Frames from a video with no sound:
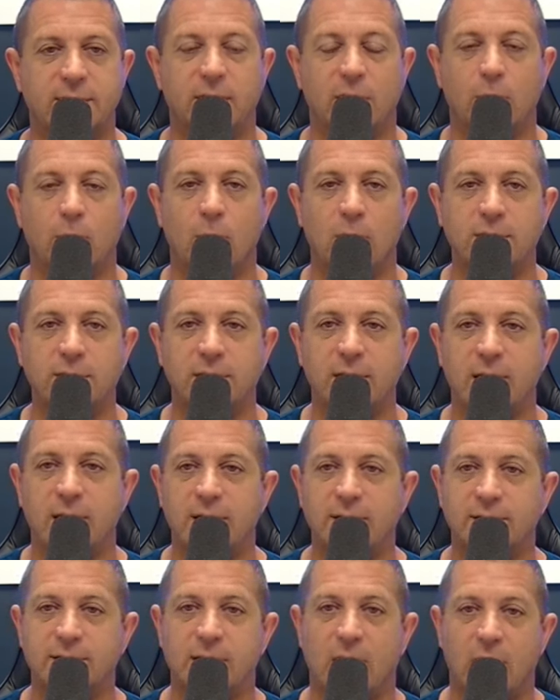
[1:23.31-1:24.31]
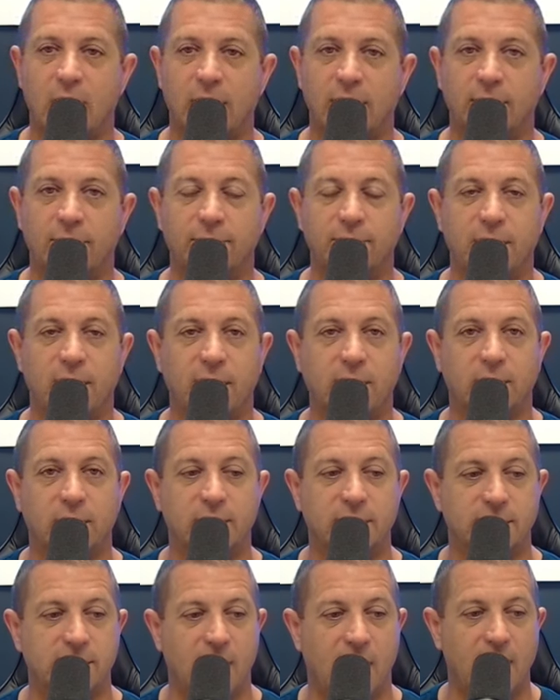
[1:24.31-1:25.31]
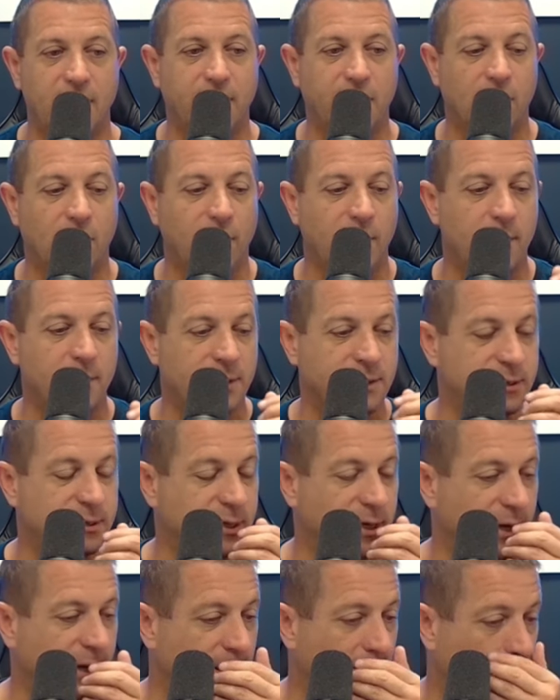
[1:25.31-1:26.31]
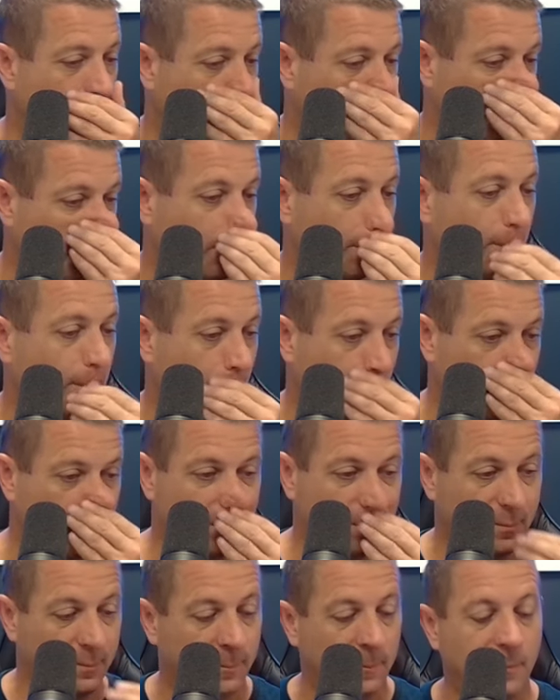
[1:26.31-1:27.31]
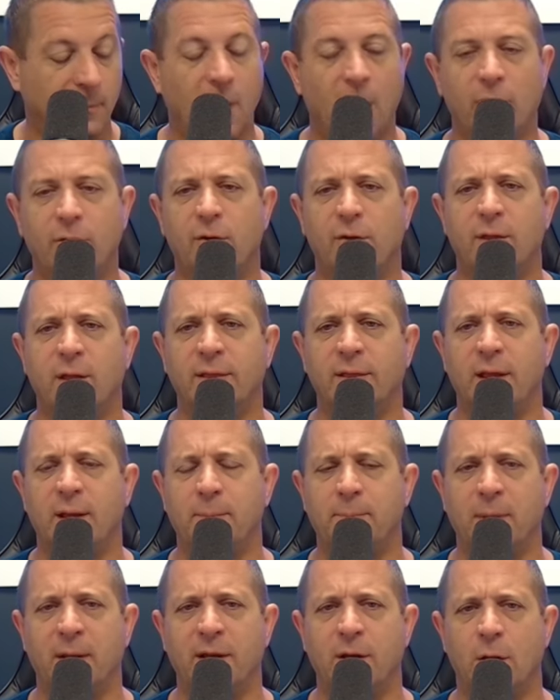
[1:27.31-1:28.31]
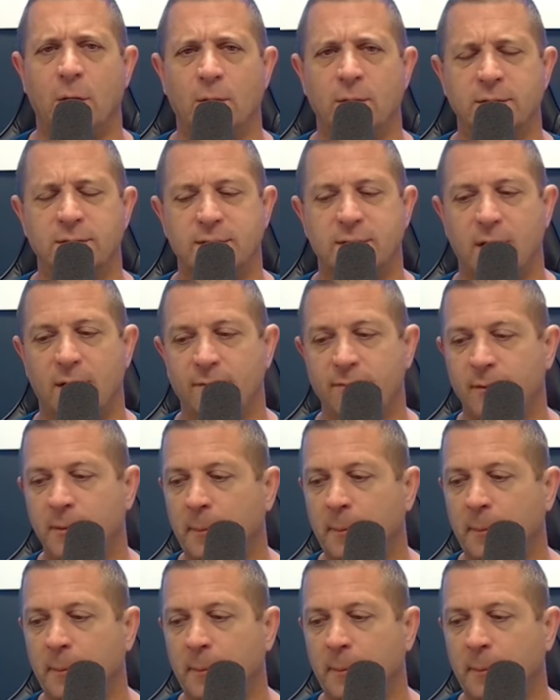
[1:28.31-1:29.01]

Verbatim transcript: There wasn't a ton of nickel and diming on MSC other than like bingo and stuff.